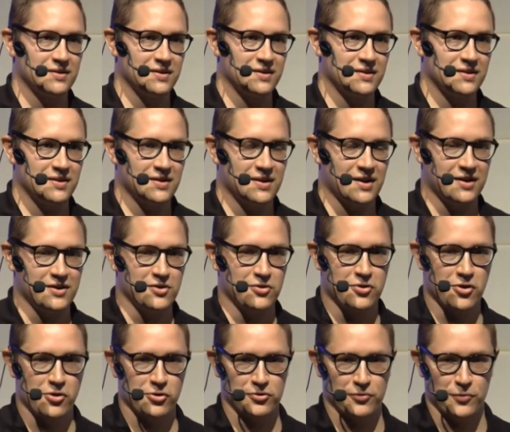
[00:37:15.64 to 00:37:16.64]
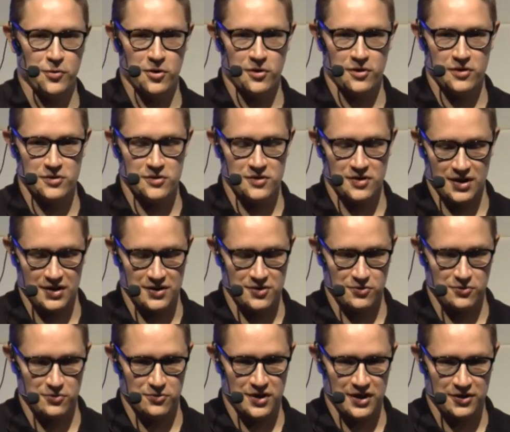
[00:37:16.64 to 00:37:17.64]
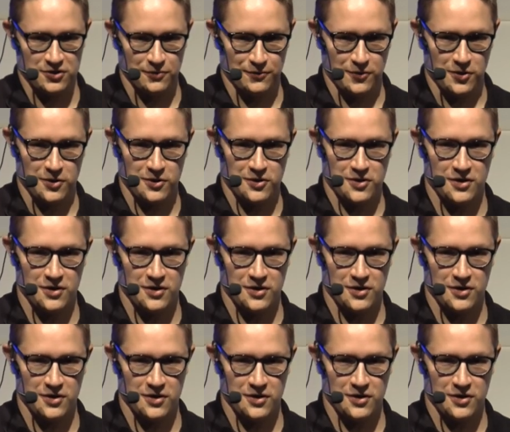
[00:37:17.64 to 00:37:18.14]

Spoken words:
and you go to work, and you get to work,